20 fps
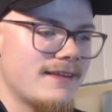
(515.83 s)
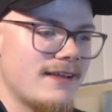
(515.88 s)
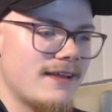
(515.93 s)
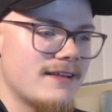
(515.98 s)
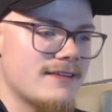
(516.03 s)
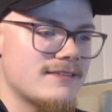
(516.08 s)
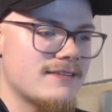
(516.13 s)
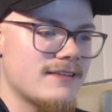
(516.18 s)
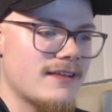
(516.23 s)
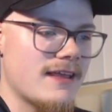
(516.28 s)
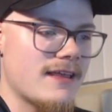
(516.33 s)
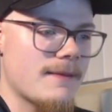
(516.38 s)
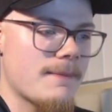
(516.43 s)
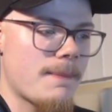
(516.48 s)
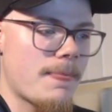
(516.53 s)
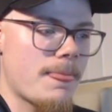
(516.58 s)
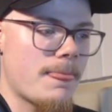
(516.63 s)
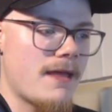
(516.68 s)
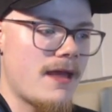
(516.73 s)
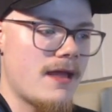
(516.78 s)
It's like,
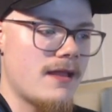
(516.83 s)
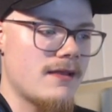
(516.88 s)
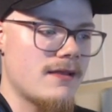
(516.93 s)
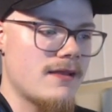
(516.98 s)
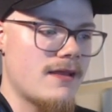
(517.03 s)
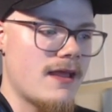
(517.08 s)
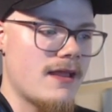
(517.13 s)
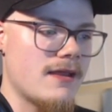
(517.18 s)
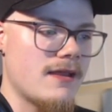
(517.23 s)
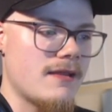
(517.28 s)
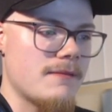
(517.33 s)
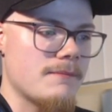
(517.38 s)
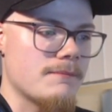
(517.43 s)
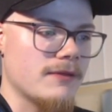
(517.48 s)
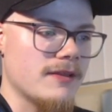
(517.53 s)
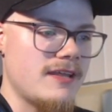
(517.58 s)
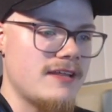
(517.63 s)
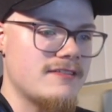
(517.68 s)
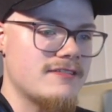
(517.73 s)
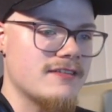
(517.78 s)
and it
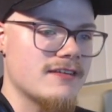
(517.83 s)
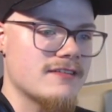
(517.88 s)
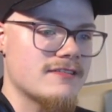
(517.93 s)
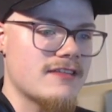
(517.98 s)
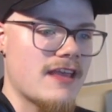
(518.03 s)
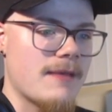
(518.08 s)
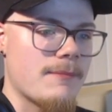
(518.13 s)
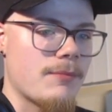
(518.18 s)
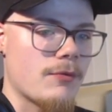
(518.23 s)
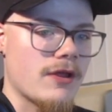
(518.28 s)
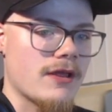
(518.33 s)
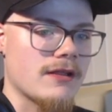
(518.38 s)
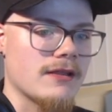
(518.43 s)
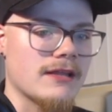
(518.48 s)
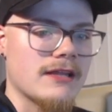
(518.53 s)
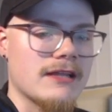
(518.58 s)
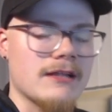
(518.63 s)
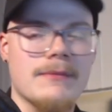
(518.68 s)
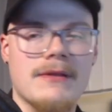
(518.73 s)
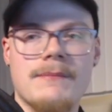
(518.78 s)
bleeds into skateboarding a
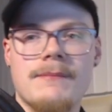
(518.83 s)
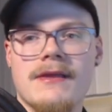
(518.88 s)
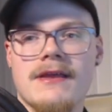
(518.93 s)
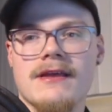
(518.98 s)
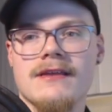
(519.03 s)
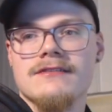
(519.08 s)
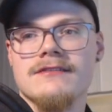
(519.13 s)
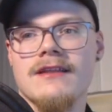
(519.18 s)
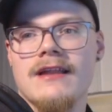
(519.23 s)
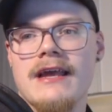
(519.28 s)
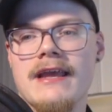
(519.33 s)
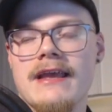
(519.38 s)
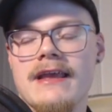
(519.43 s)
little bit because